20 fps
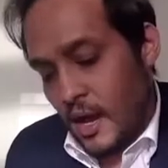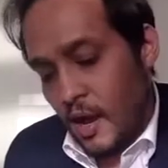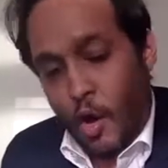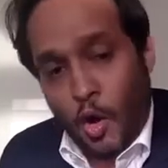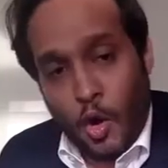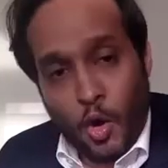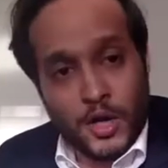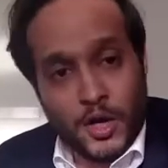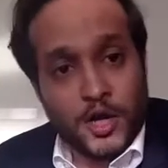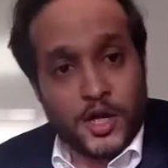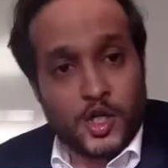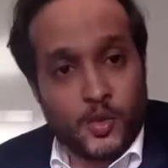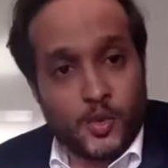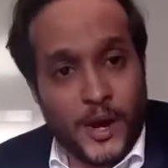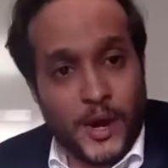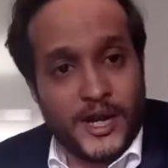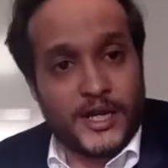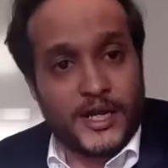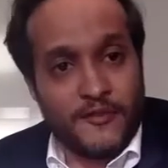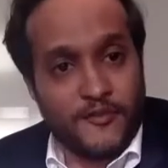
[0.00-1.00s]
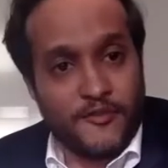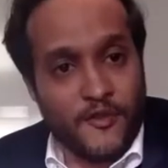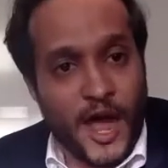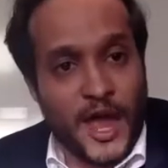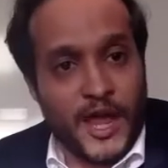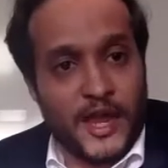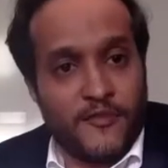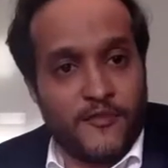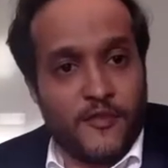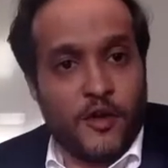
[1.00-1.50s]
Order
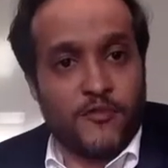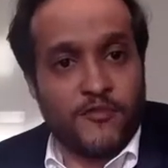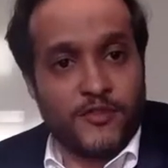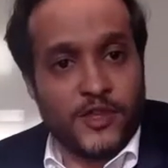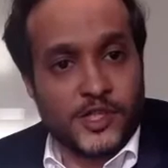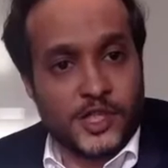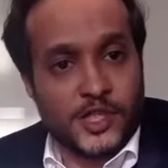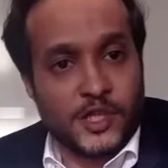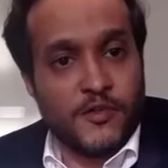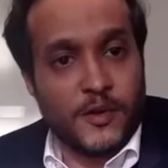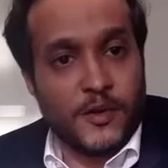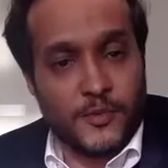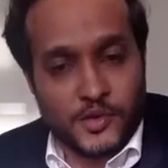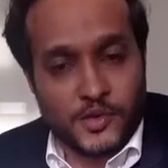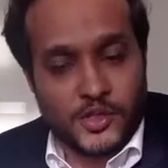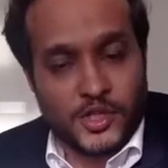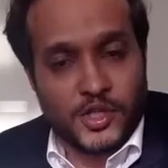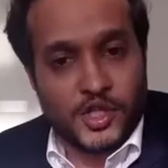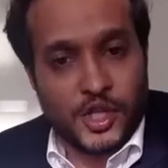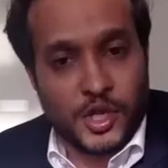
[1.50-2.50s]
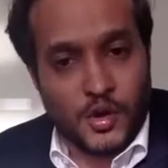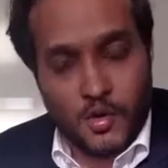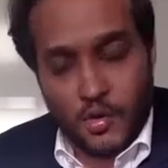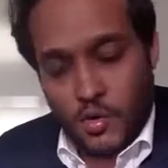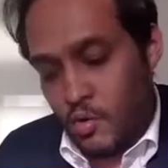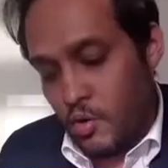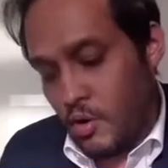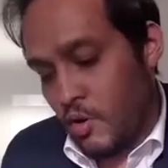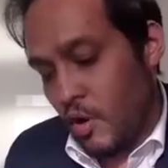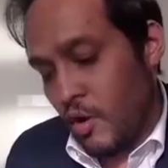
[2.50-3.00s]
25 of the Civil Procedure
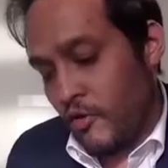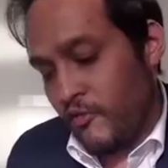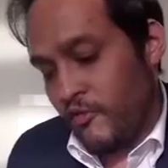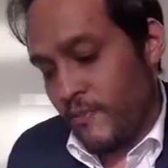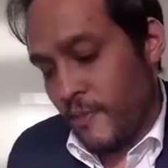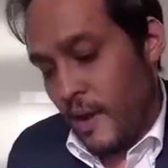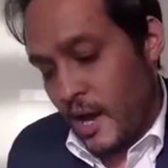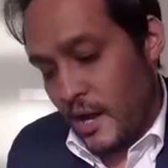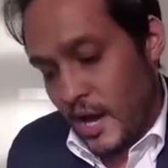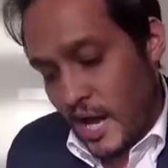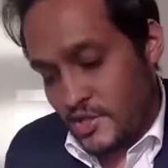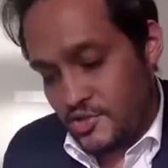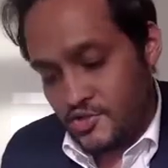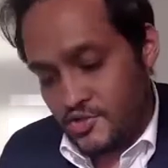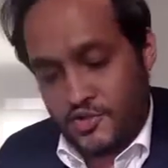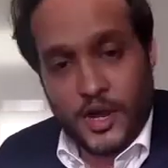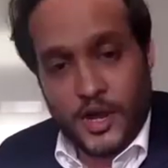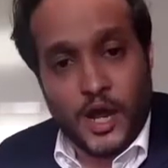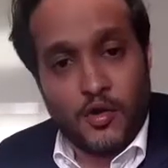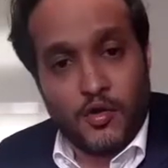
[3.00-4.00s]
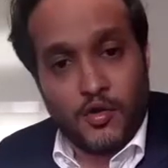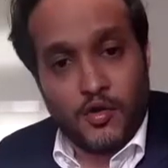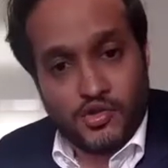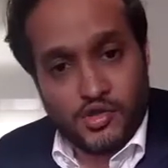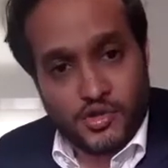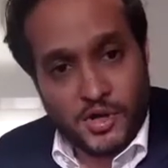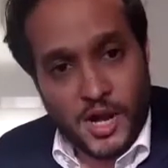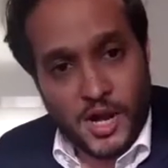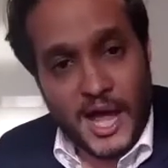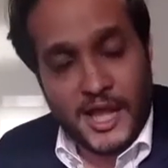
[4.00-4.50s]
Code of Maharashtra,
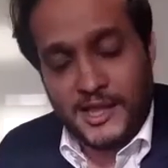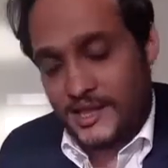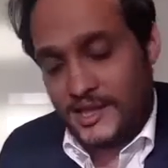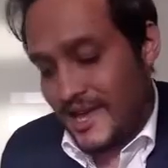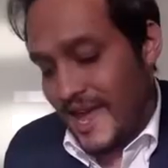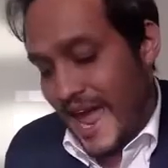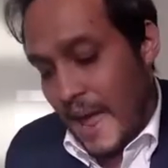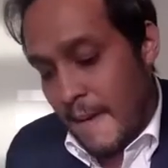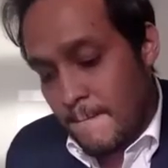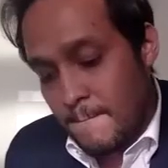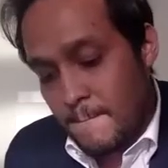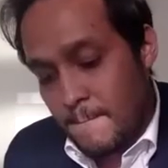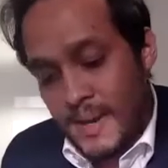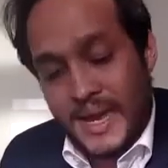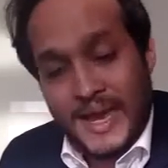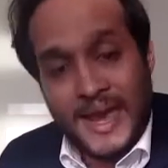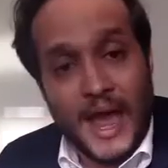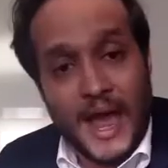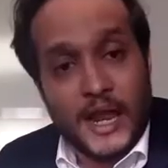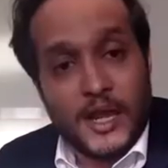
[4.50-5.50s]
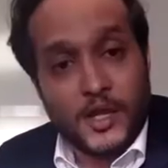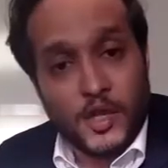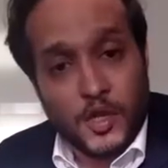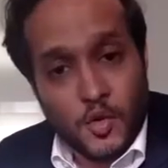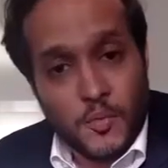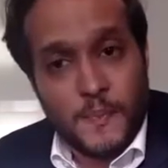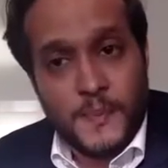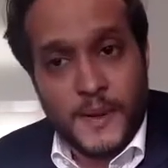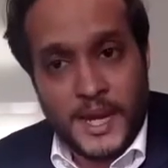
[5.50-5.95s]
Gujarat, MP, and UP